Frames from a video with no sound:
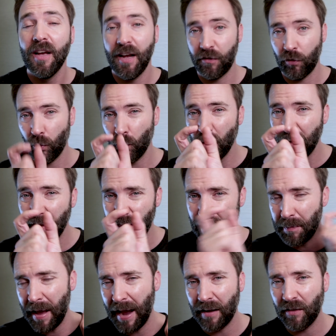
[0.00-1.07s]
It's a really
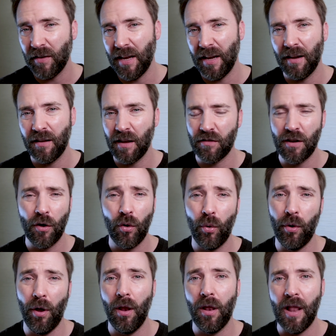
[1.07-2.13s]
thin magazine. It does not
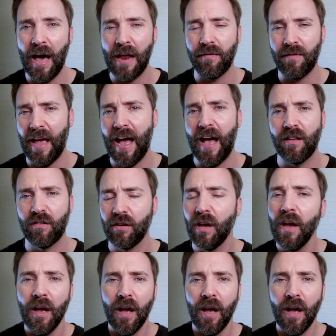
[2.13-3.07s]
hold a lot of gas.